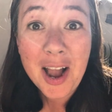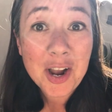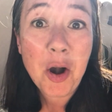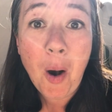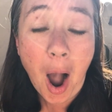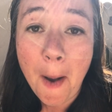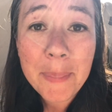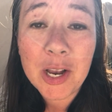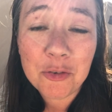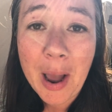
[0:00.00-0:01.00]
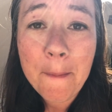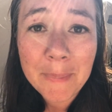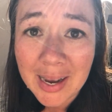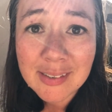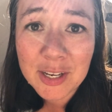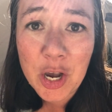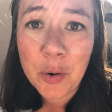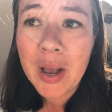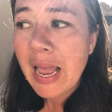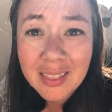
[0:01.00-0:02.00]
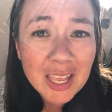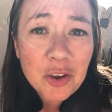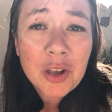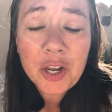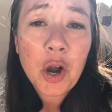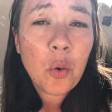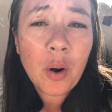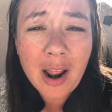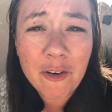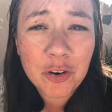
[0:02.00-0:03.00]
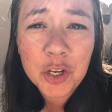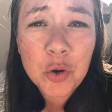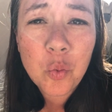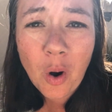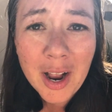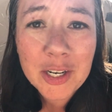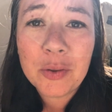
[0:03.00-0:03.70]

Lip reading: not go hopping around Mexico thinking that you can go wherever you want